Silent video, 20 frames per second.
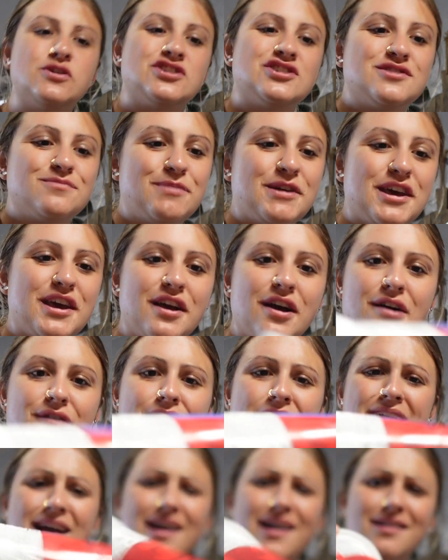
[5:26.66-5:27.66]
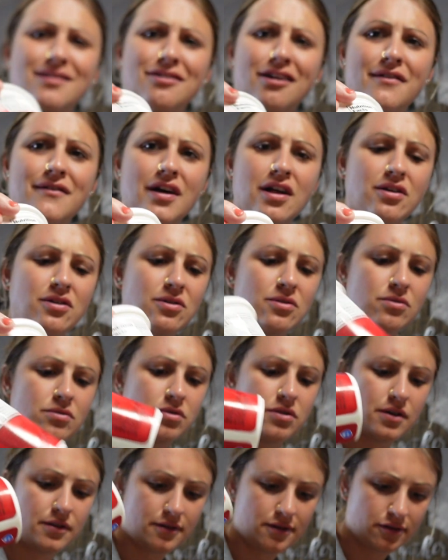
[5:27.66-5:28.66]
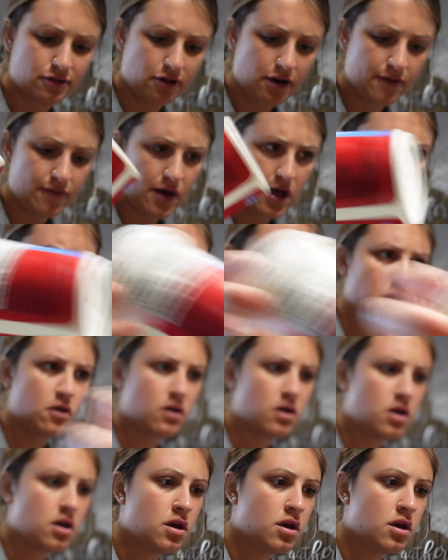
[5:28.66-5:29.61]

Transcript: Which, speaking of, I got great value. This is great value.